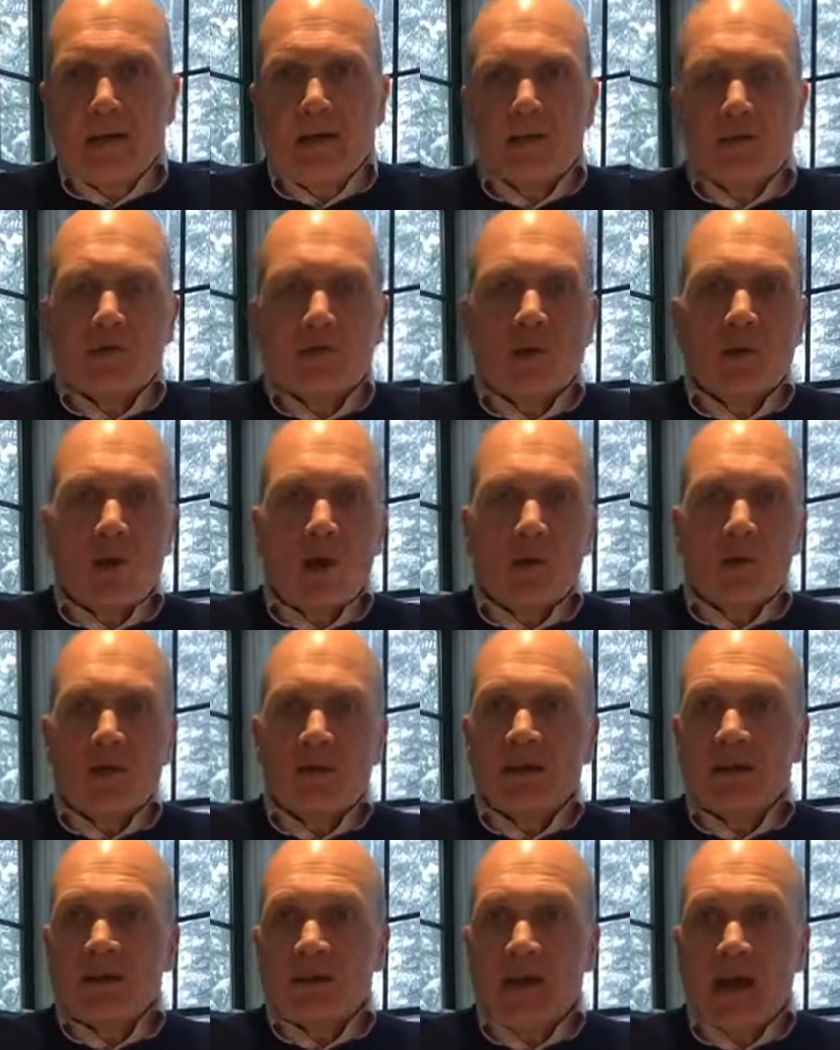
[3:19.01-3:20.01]
So are we
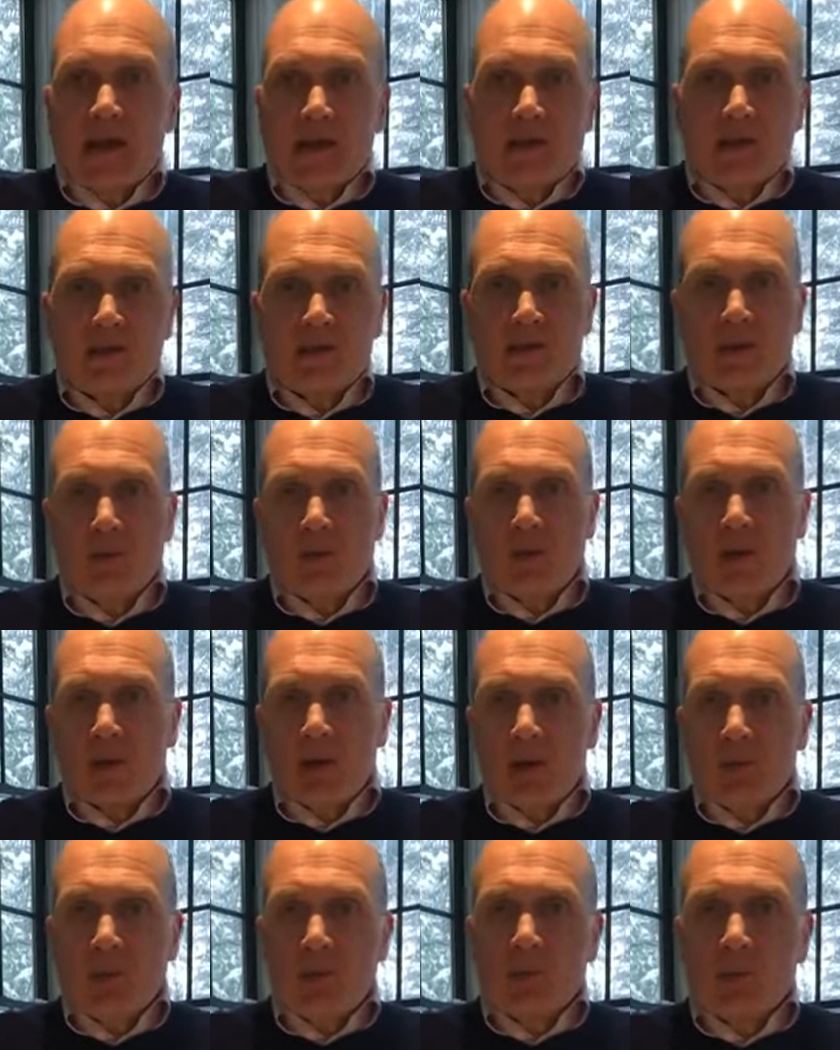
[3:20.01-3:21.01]
designing something? Are
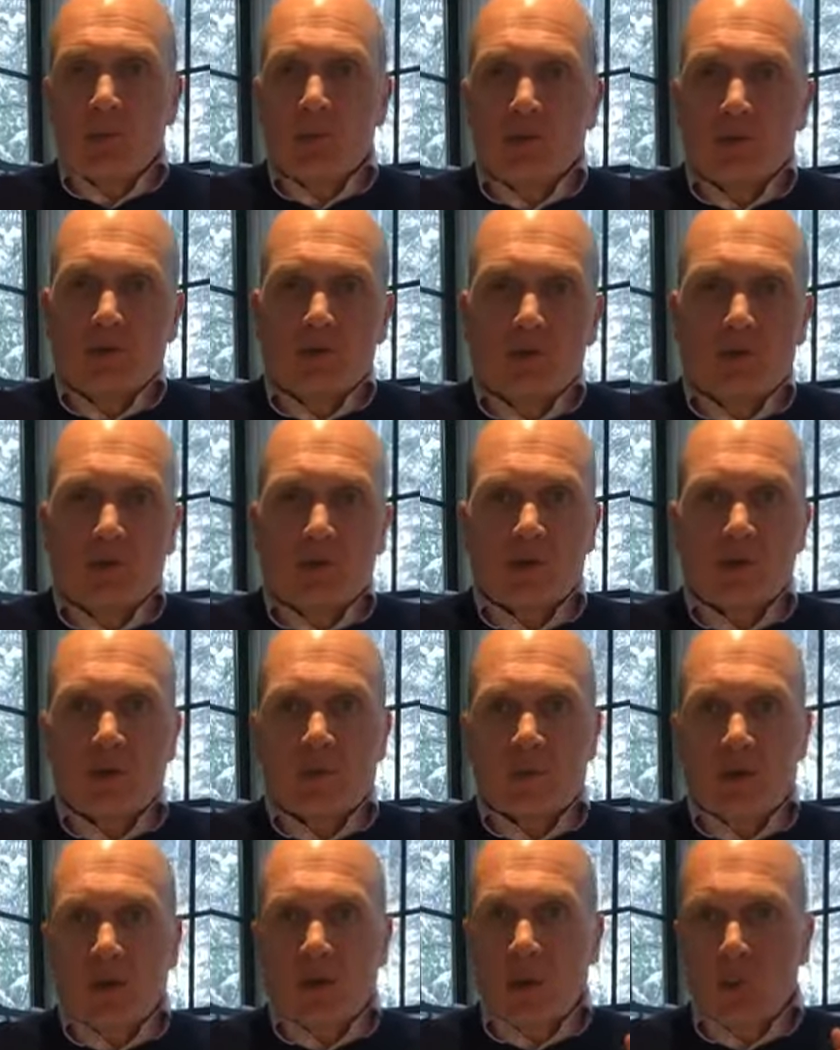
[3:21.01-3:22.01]
we producing
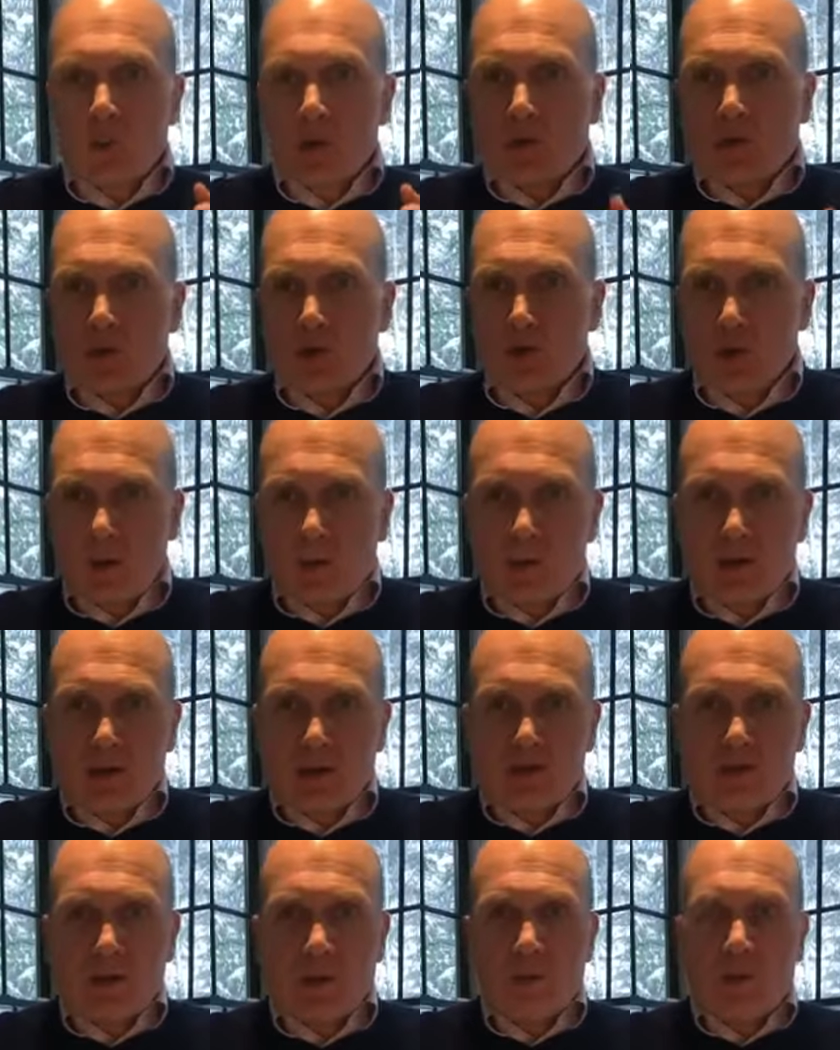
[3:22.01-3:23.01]
something? Are we distributing
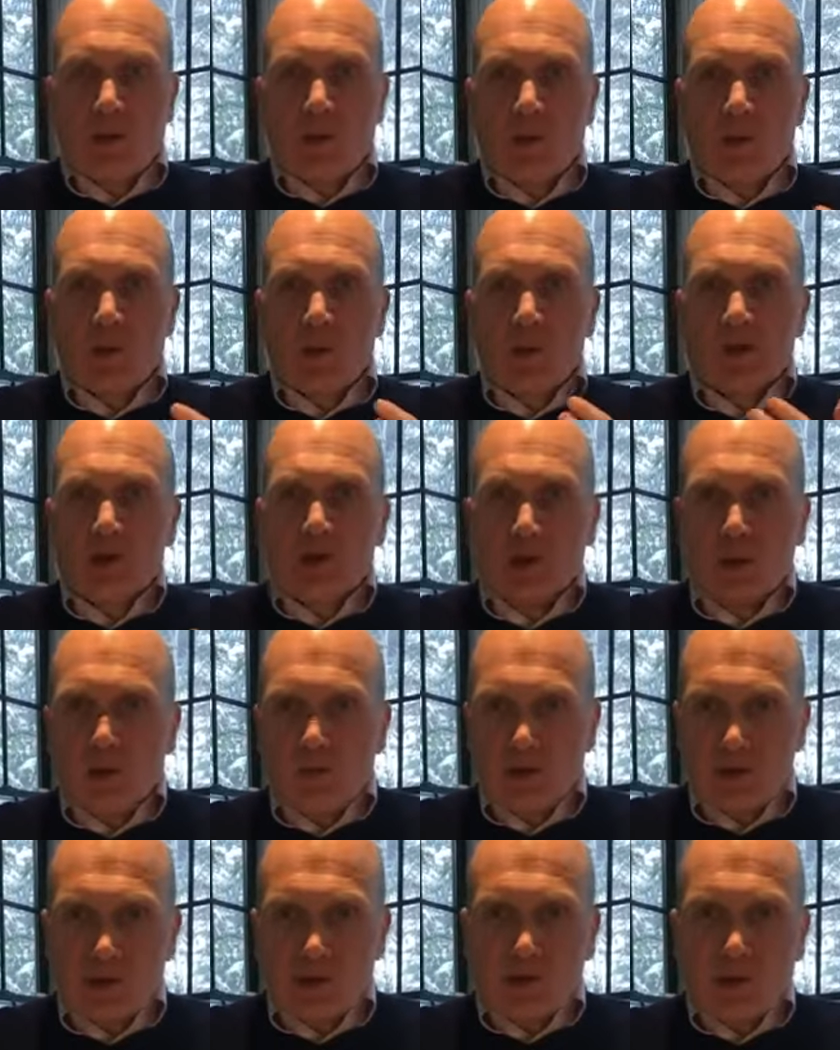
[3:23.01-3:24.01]
something? Are we servicing